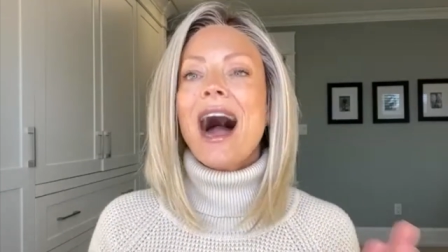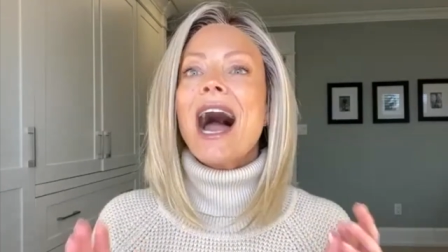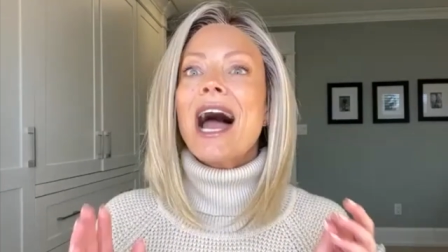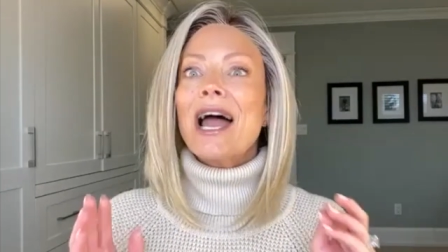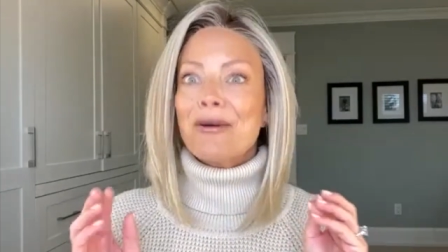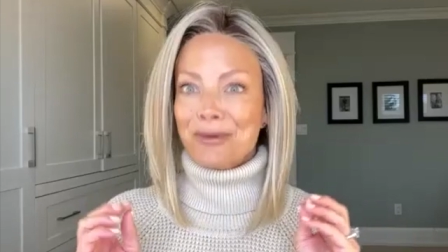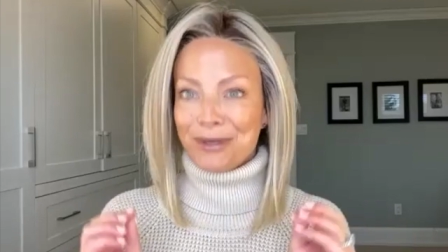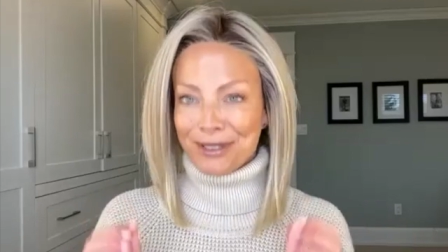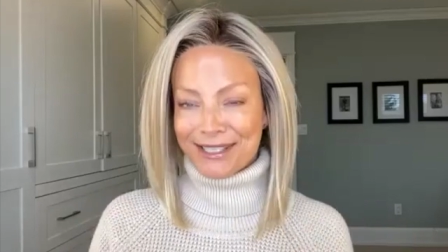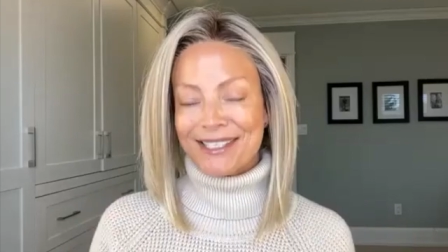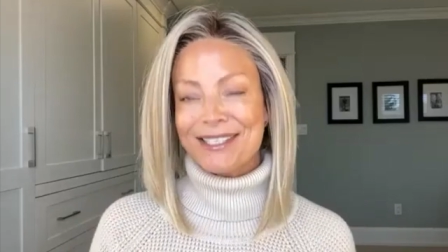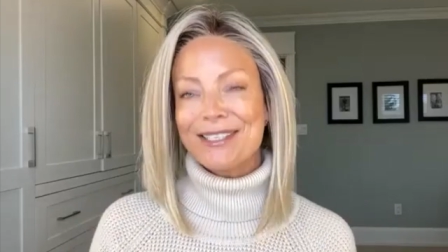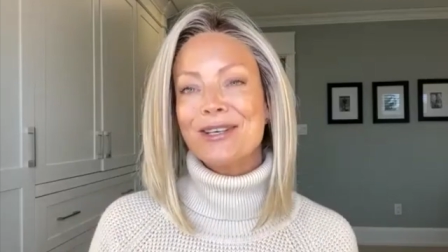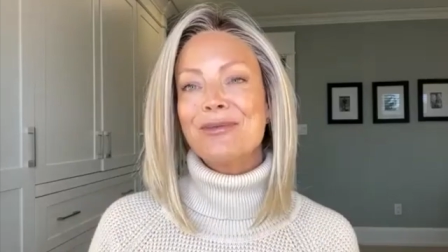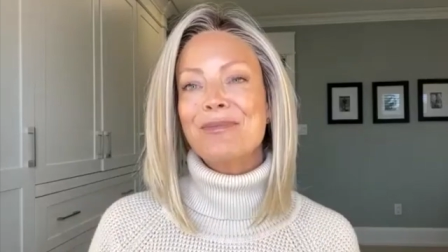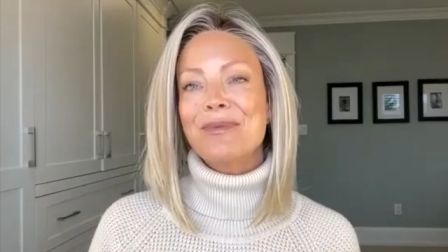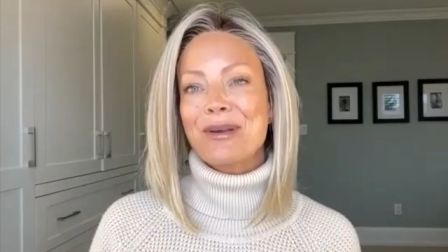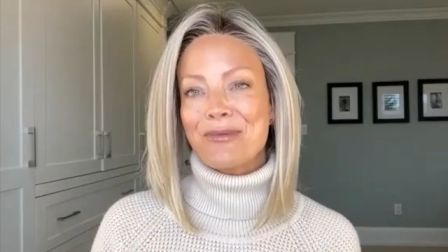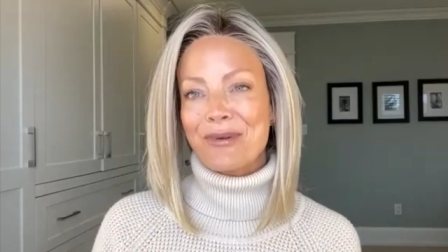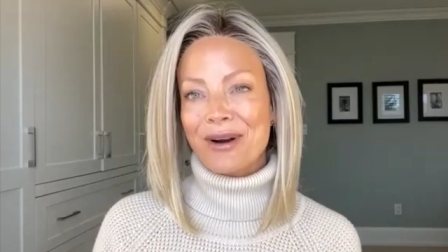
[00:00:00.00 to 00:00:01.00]
I would still
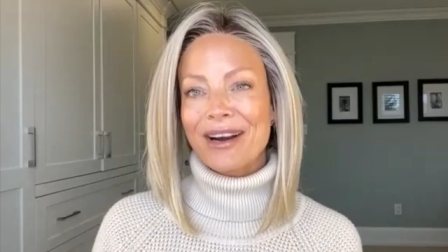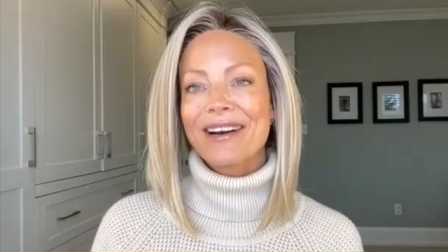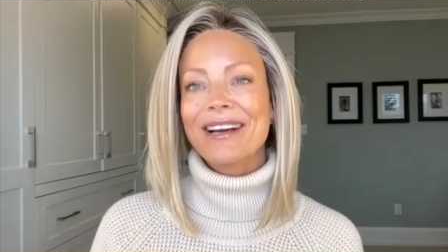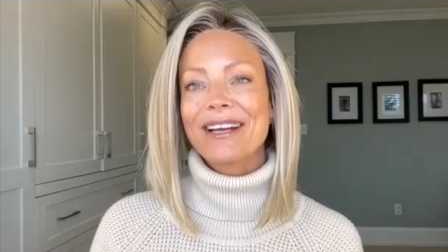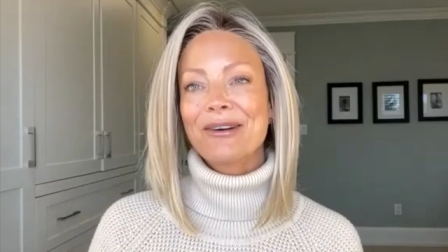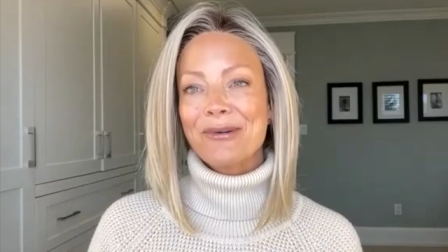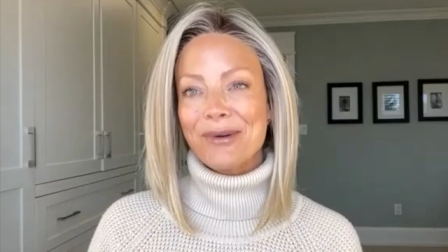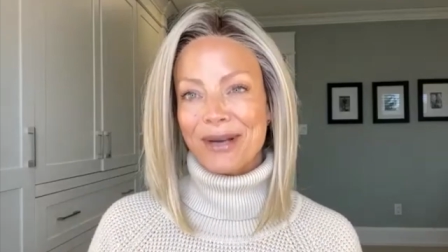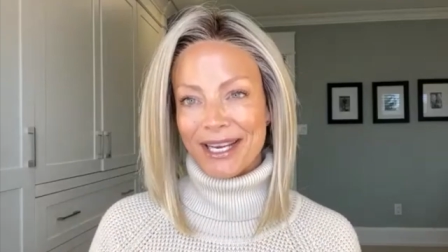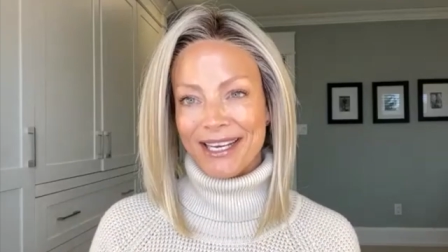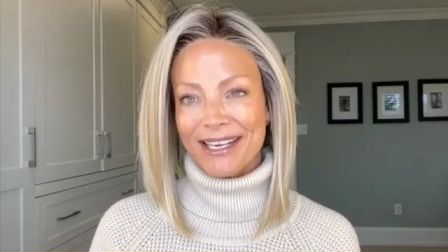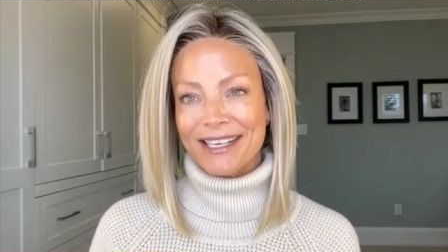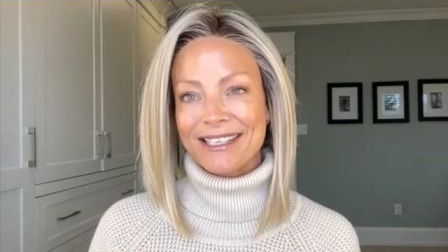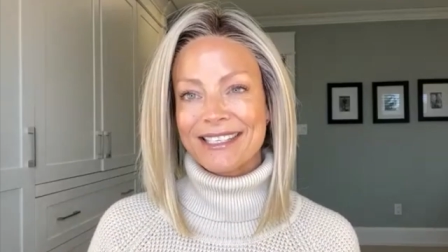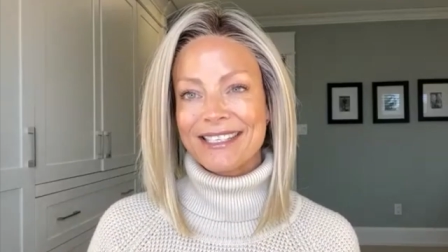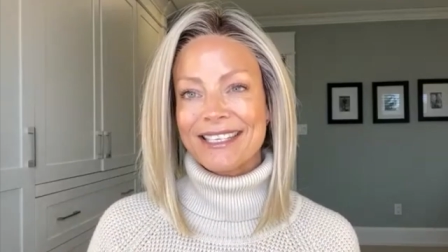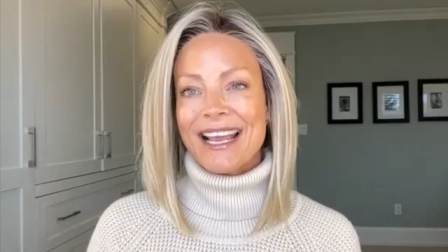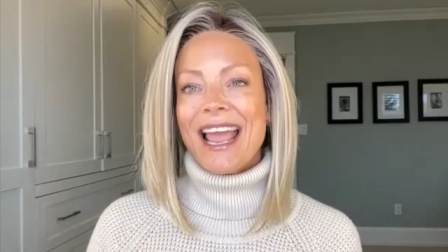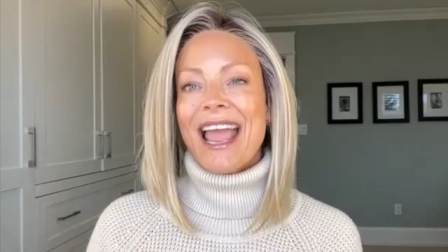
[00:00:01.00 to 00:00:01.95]
be wearing wigs.